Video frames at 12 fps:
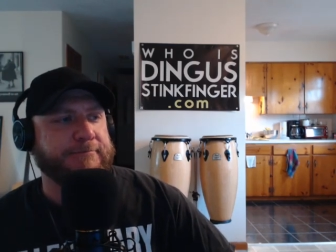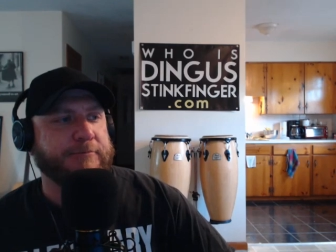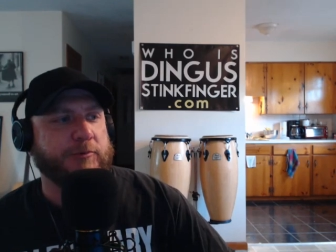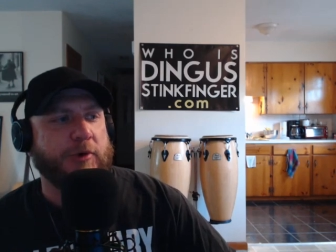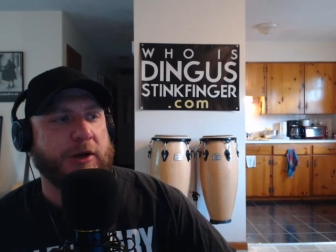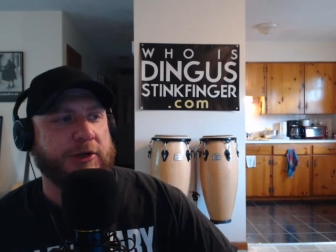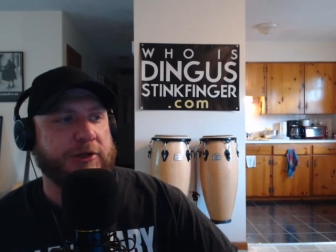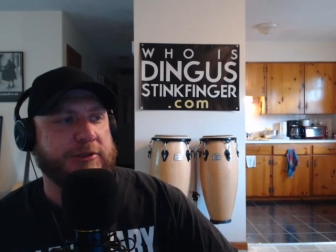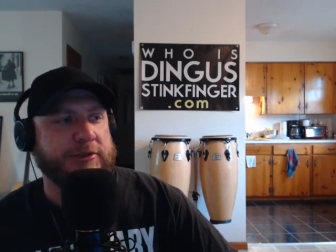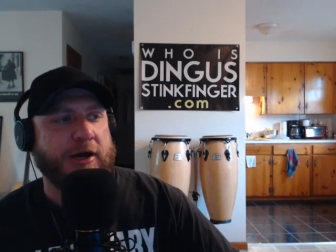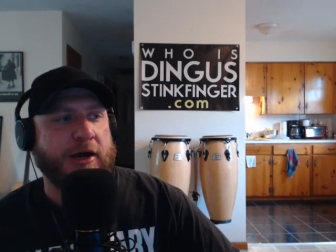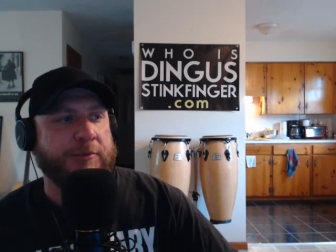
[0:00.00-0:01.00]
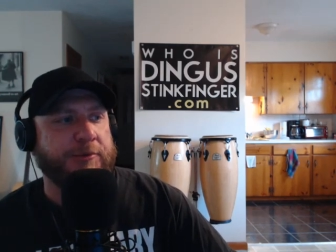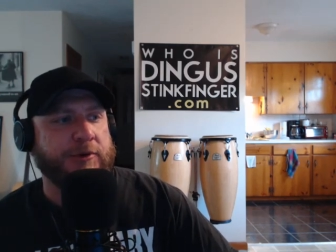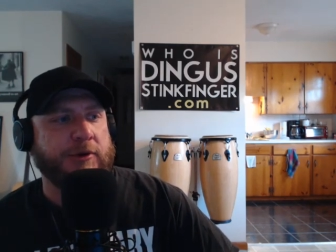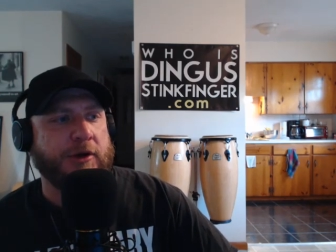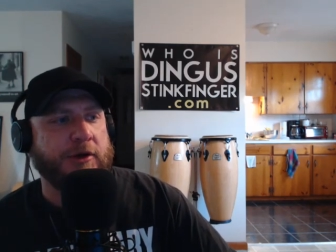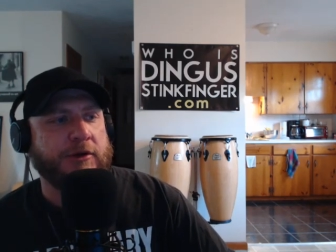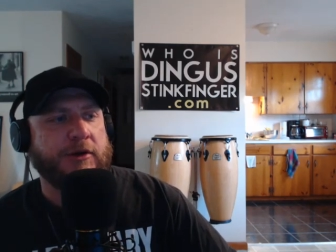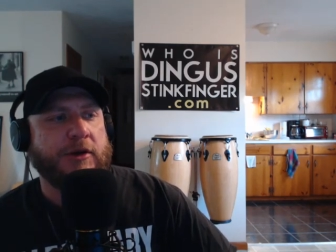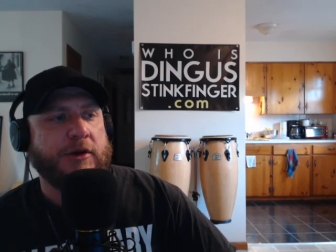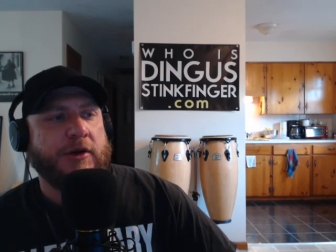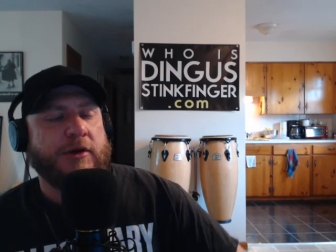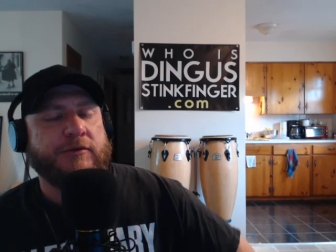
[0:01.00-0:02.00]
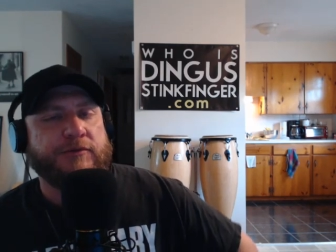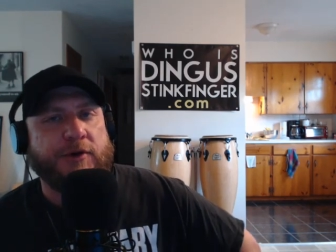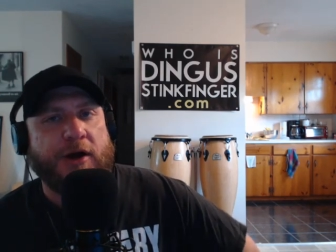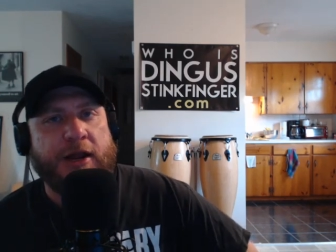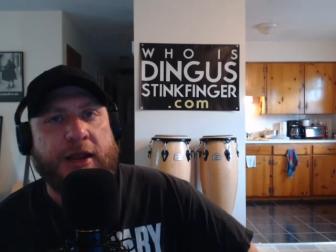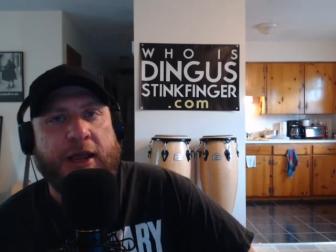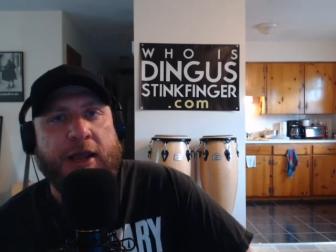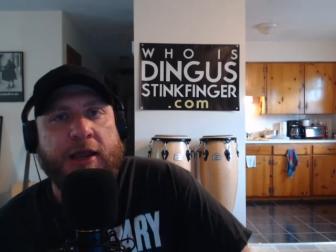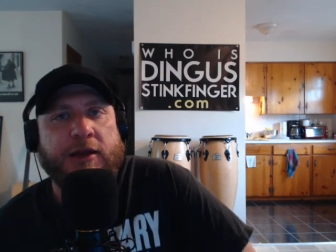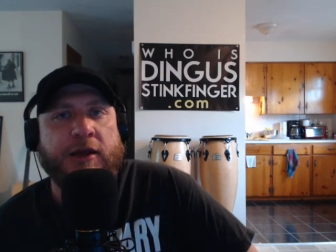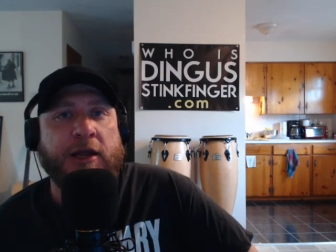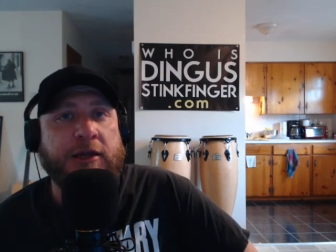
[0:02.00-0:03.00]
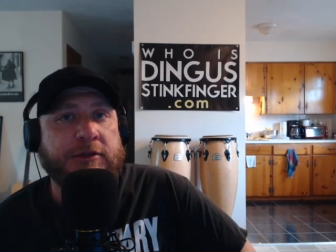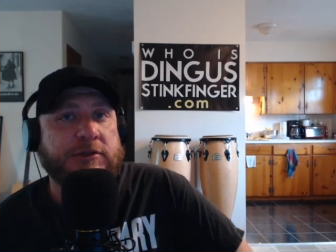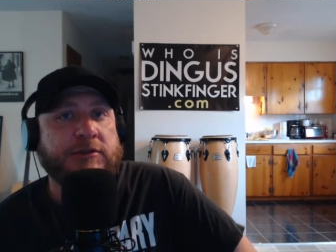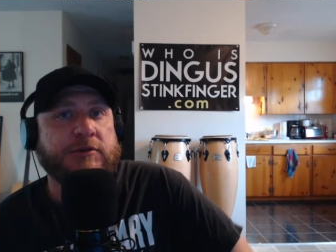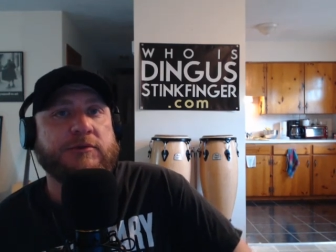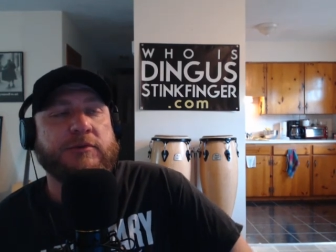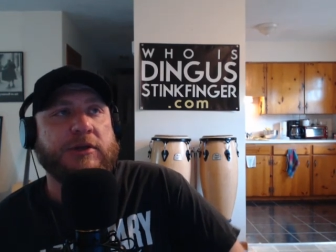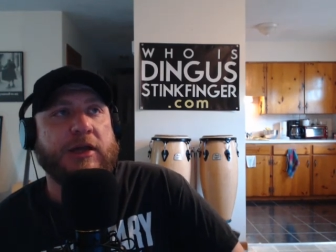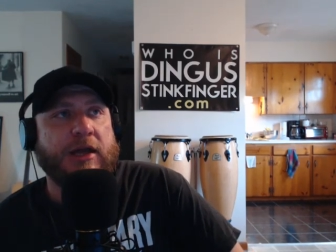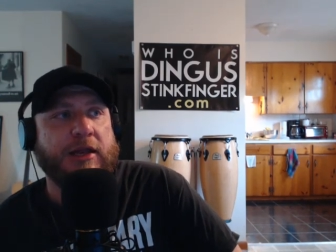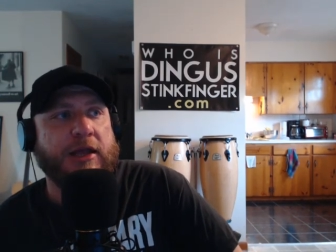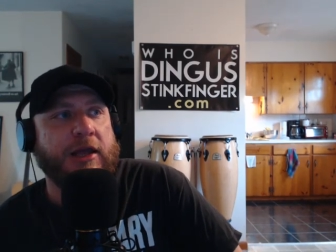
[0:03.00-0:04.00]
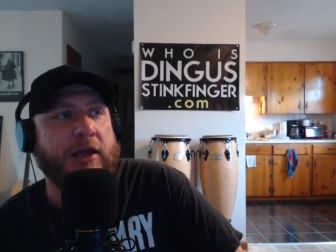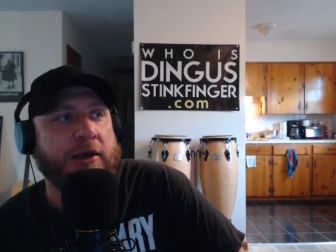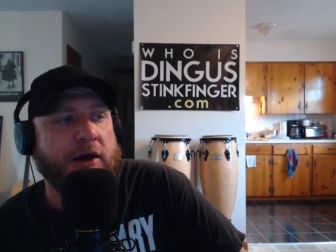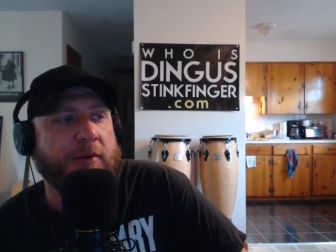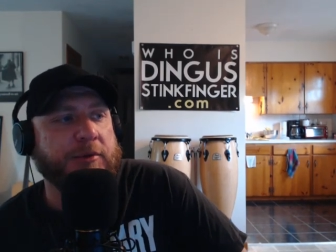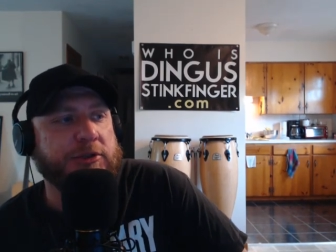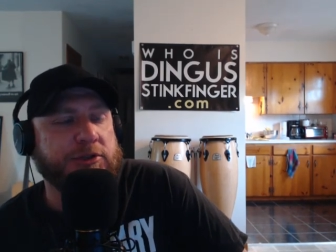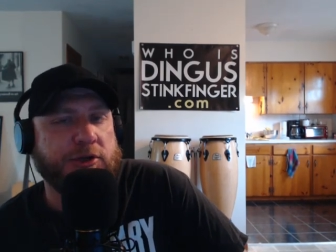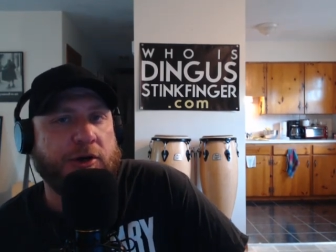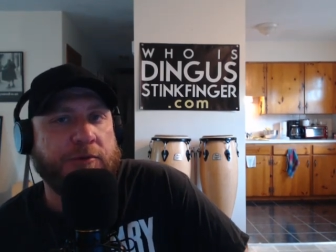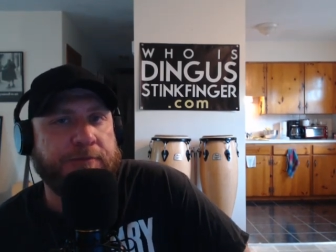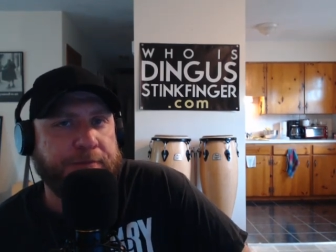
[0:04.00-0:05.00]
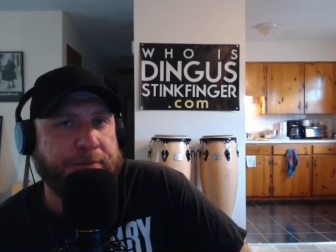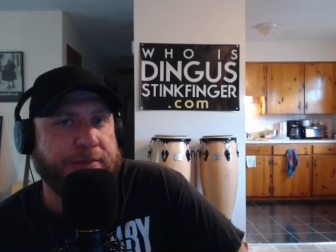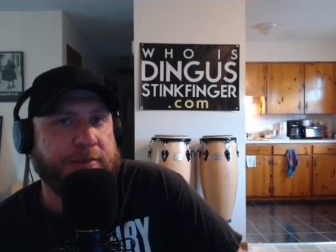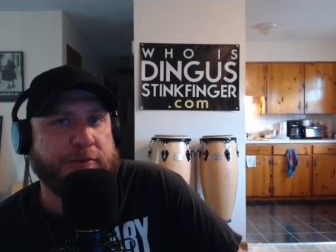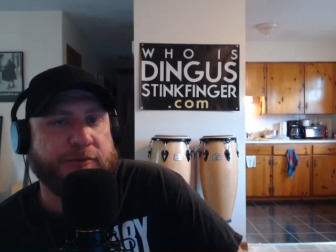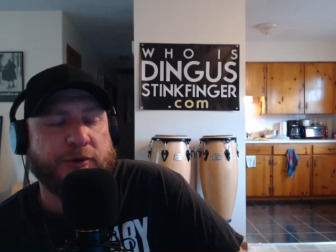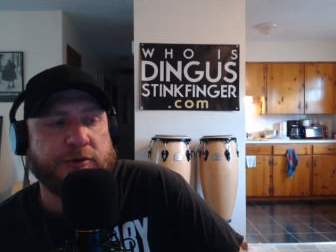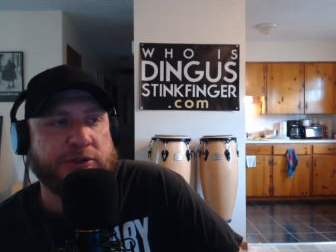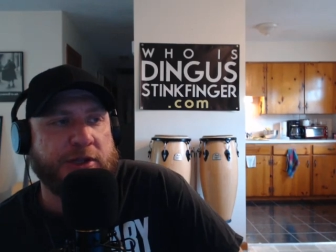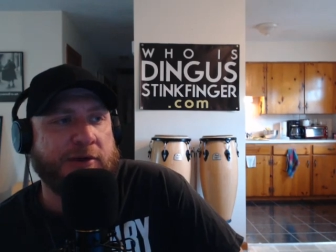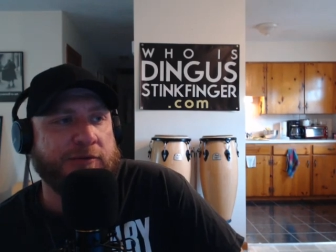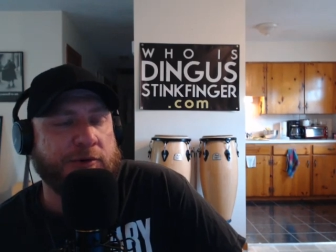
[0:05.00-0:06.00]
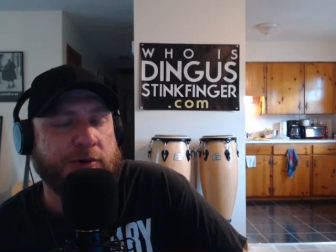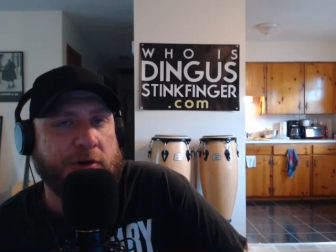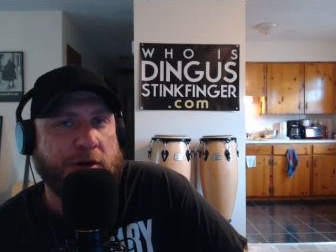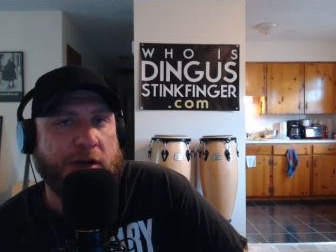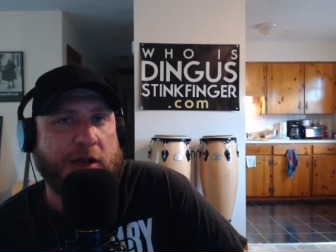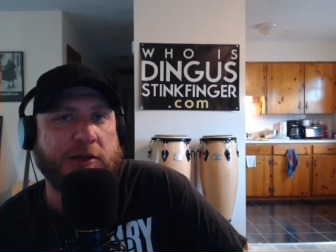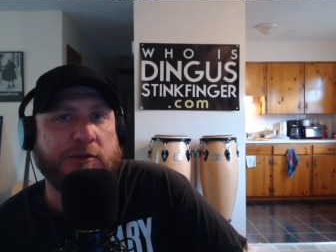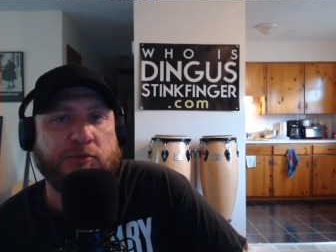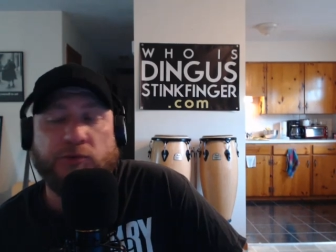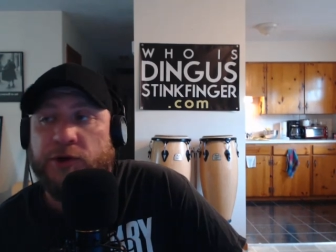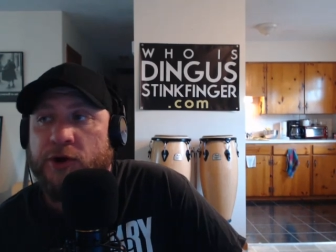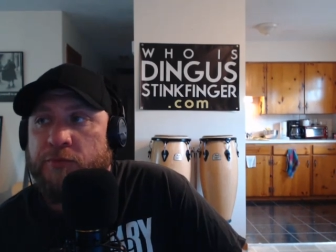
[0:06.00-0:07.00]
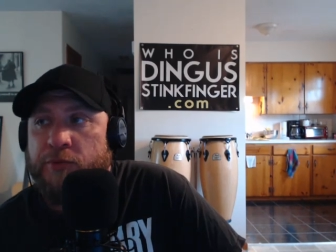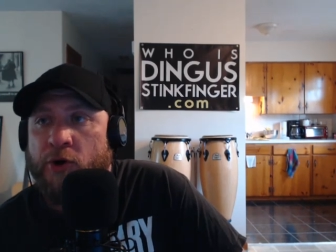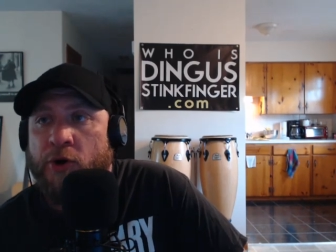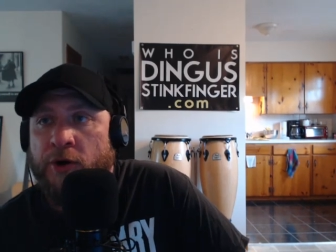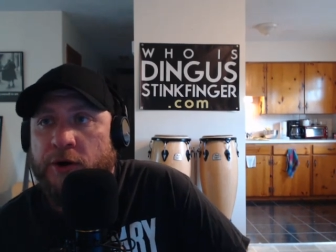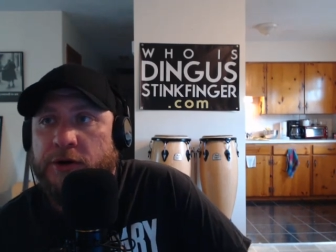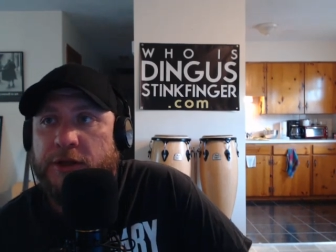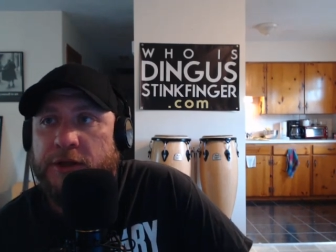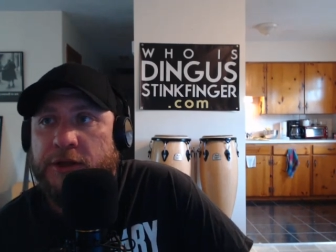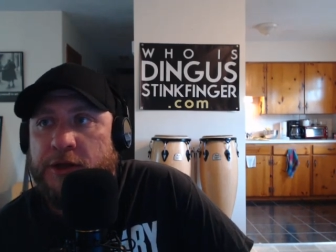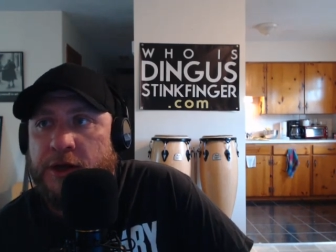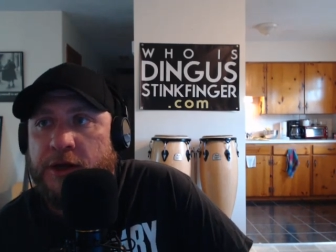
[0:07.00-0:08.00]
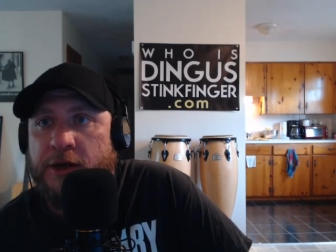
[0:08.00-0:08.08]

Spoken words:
Quite a good time on Friday night. We had a comedy show, the first ever at the Burrito Bar in